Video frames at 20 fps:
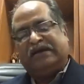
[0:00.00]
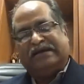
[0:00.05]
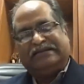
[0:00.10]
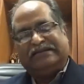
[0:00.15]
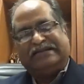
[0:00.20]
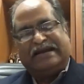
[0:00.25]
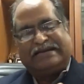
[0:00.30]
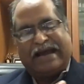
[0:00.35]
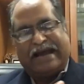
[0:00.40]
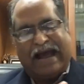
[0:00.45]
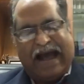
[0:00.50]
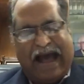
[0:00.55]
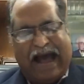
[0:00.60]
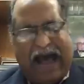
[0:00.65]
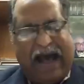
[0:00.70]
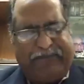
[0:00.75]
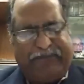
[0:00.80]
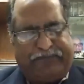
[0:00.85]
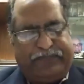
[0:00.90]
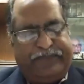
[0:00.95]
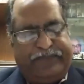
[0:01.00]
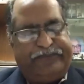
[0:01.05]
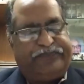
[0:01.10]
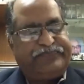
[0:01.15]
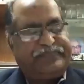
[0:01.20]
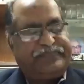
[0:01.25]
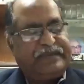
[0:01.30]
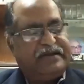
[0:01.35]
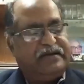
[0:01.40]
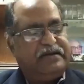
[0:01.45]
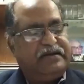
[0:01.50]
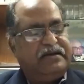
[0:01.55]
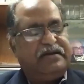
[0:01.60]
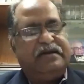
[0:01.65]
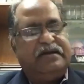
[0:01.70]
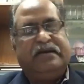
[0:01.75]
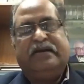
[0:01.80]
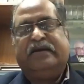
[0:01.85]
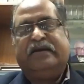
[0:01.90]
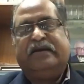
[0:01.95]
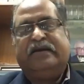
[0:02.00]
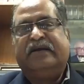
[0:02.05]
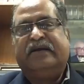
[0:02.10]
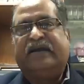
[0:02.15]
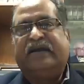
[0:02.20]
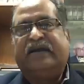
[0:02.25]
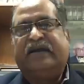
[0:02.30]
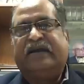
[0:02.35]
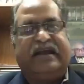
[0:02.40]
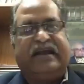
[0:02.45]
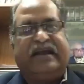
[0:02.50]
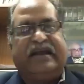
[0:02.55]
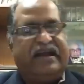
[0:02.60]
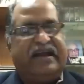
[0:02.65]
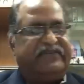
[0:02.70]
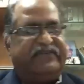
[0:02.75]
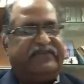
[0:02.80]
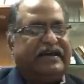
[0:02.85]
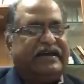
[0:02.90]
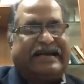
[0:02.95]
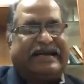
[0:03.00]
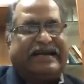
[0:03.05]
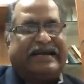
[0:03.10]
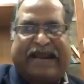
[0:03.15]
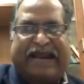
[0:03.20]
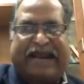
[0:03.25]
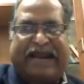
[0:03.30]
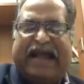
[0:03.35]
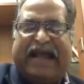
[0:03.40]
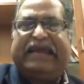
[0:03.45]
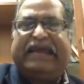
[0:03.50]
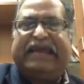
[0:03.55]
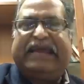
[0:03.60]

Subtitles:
That app is tracking the